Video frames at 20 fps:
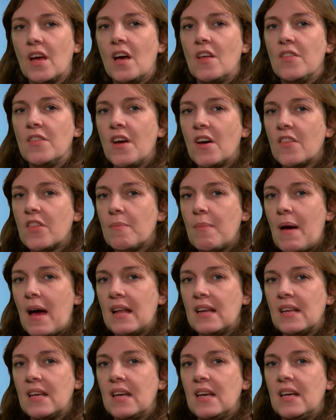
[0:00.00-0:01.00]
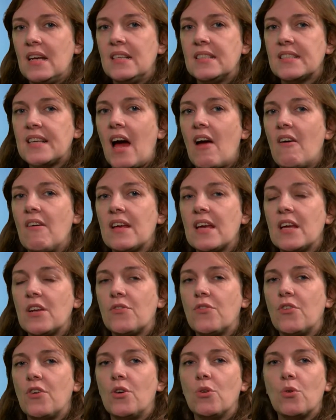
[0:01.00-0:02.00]
The other man is carrying it
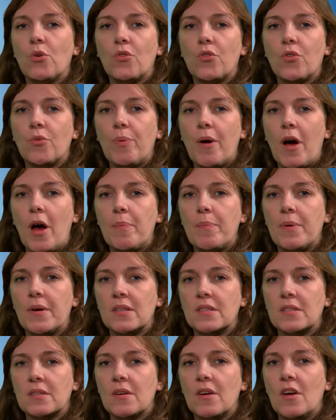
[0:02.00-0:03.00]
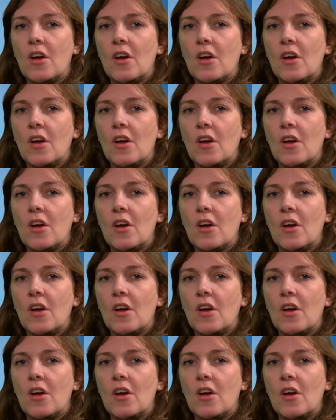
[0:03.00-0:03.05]
for a lawful purpose.